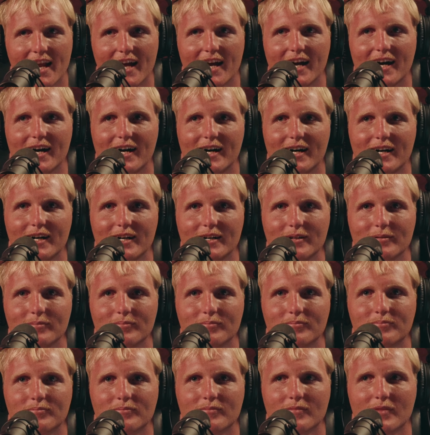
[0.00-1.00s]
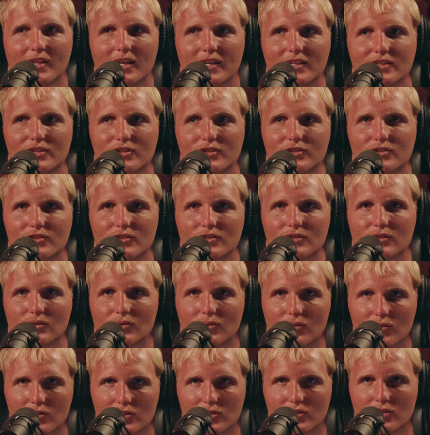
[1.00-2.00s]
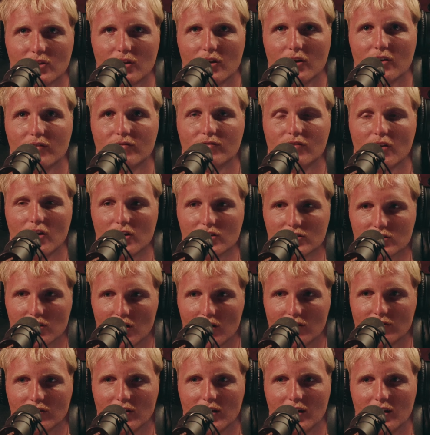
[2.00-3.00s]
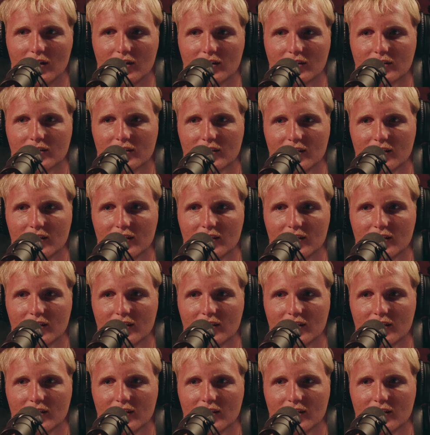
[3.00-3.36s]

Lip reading: and she's just launched her first offer.